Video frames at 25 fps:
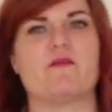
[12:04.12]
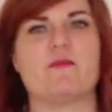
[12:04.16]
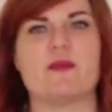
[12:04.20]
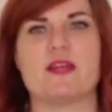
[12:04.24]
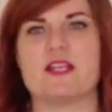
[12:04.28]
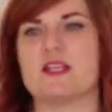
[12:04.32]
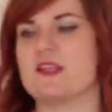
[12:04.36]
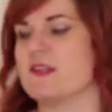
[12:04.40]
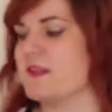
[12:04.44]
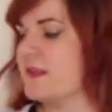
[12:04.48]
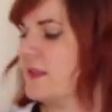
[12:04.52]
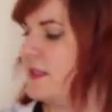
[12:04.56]
have
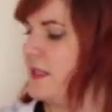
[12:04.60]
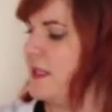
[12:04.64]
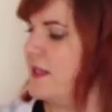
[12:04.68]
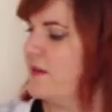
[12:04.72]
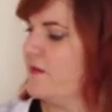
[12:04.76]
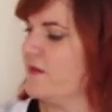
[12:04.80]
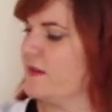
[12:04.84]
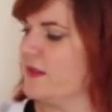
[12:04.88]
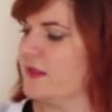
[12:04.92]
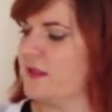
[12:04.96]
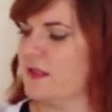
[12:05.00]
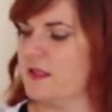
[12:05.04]
made the
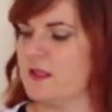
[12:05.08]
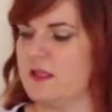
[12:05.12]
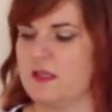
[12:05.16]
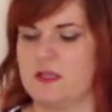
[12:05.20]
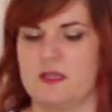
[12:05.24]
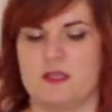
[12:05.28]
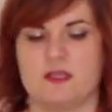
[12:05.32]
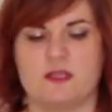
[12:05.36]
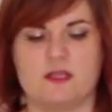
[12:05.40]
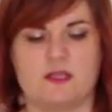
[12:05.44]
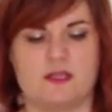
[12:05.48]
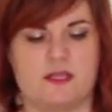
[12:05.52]
sleeves
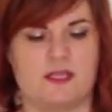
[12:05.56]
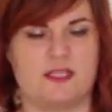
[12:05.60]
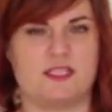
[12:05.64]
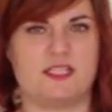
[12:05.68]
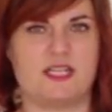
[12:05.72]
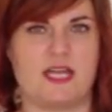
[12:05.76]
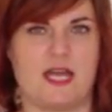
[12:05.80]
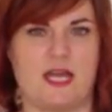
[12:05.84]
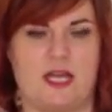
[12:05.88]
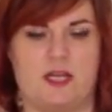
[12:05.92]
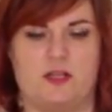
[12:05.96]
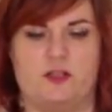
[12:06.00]
a
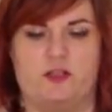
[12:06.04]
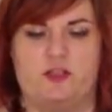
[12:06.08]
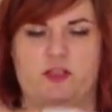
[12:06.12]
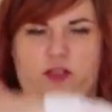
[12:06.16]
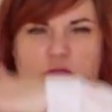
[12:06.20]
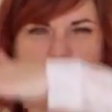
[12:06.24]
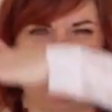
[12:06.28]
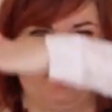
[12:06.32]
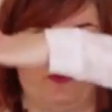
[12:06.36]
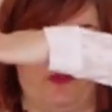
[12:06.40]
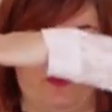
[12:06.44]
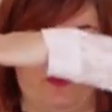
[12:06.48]
tad too